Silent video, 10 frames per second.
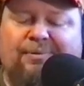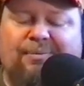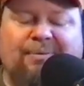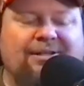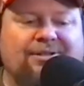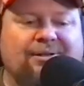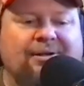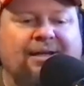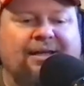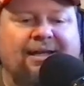We'll be sure
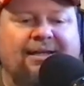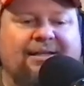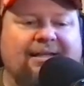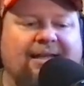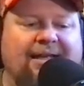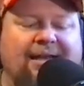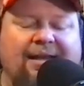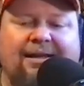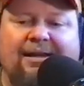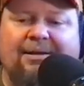and get it
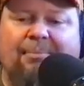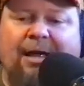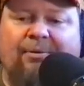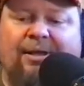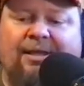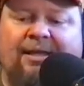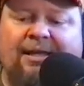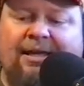and get back with you.